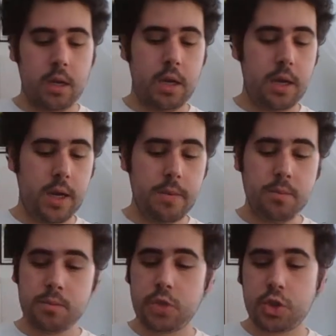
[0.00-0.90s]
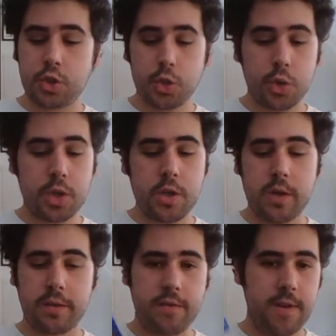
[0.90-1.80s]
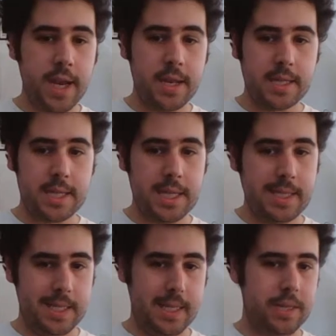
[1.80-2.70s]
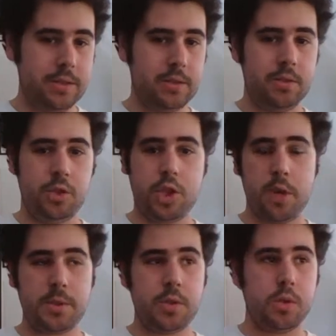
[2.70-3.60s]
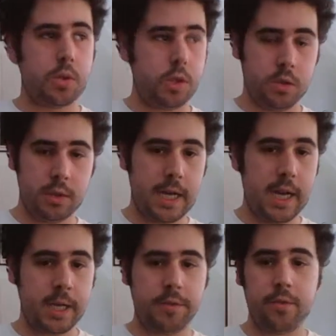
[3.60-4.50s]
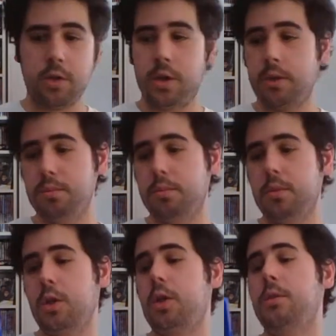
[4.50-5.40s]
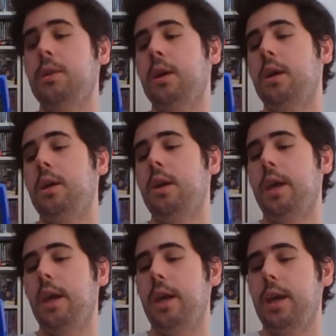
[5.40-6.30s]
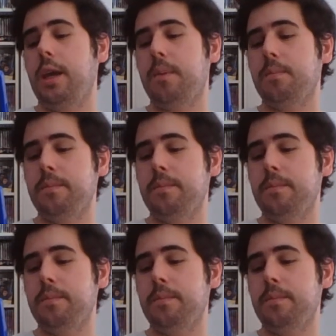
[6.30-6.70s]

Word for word: Uh, I'm sure you can find this easily on shops or online for a, a